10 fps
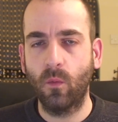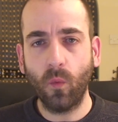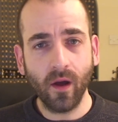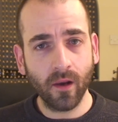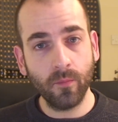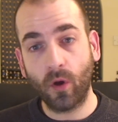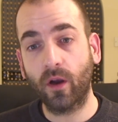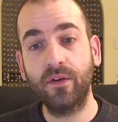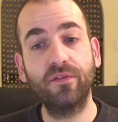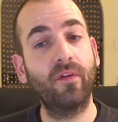And while I'm not
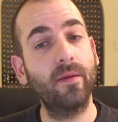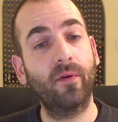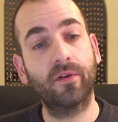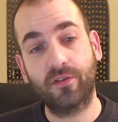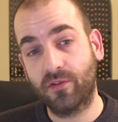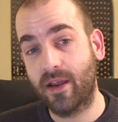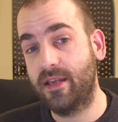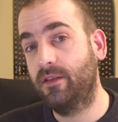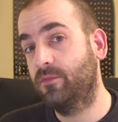going to vape on a train,